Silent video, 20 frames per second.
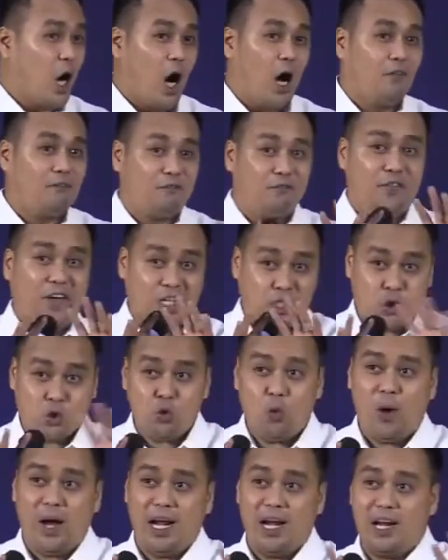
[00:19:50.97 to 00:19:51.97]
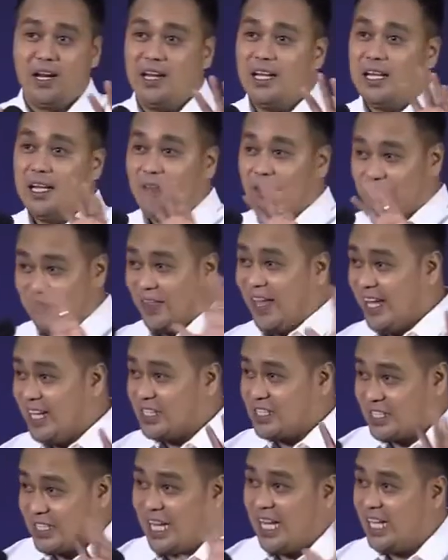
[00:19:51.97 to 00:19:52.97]
of visual
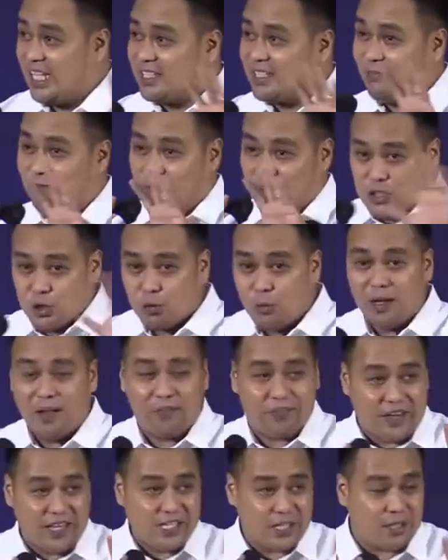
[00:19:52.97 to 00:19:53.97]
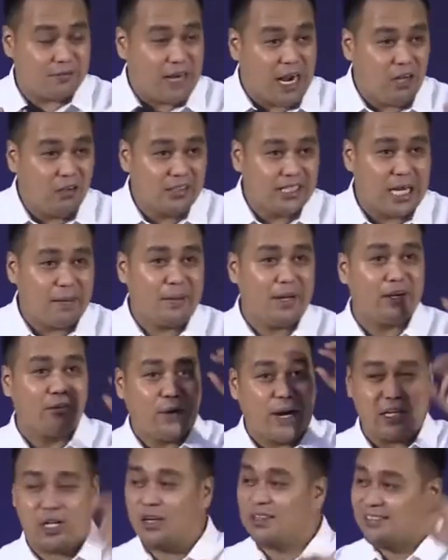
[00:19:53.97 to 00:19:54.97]
things, seeing the visual things around them and
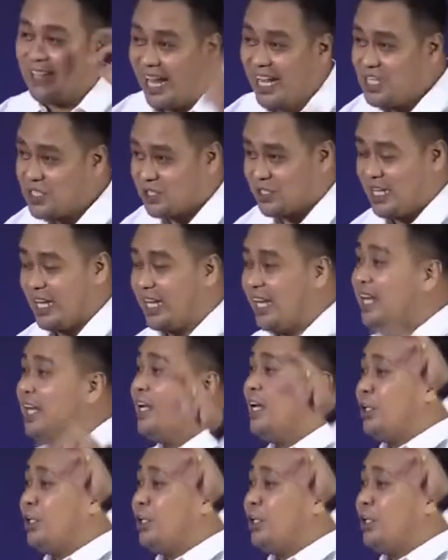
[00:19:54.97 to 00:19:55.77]
recognizing